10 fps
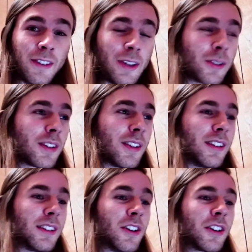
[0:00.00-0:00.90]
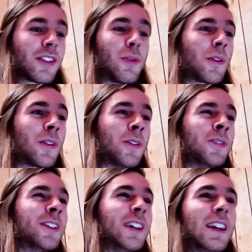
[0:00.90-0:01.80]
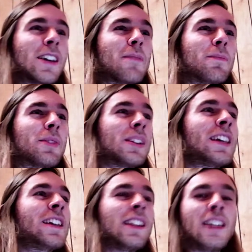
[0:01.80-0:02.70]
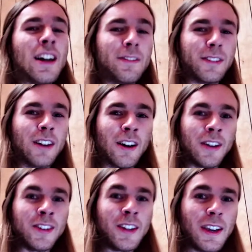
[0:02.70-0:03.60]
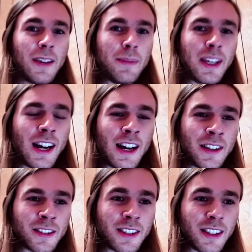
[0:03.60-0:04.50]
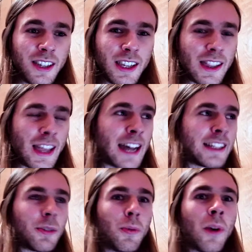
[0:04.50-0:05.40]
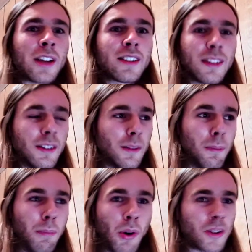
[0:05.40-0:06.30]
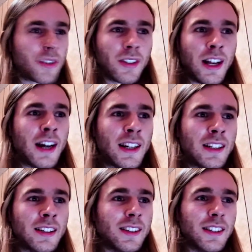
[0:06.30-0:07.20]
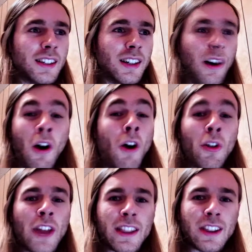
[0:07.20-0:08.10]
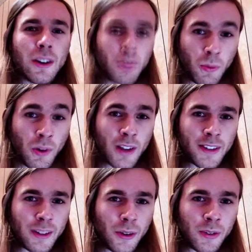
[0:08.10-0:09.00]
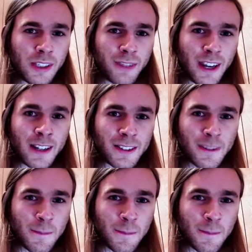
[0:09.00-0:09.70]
It was took the world completely off guard, because that was borderline all that there was on OnlyFans.